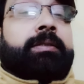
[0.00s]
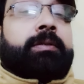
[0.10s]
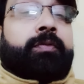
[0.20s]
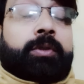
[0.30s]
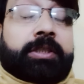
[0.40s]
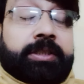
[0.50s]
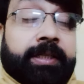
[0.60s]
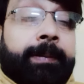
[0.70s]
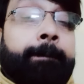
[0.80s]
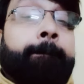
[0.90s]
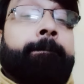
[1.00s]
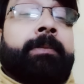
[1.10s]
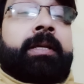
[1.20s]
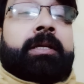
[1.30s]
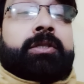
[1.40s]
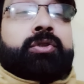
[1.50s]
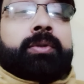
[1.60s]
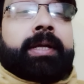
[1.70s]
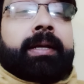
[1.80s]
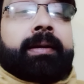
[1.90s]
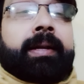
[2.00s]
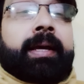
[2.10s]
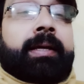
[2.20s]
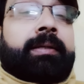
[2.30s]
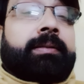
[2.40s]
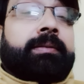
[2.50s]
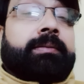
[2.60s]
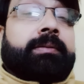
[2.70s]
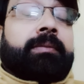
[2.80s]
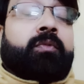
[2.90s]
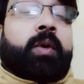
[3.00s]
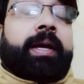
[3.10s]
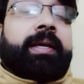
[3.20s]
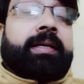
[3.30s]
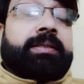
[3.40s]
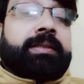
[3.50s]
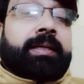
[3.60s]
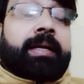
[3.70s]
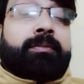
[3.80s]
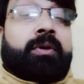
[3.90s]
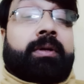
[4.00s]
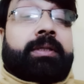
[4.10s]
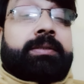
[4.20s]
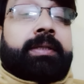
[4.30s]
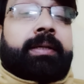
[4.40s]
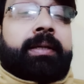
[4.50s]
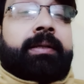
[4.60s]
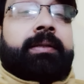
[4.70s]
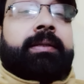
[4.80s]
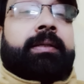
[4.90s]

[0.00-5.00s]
for the team. Sunil Narayan, why he is there, I am not understanding.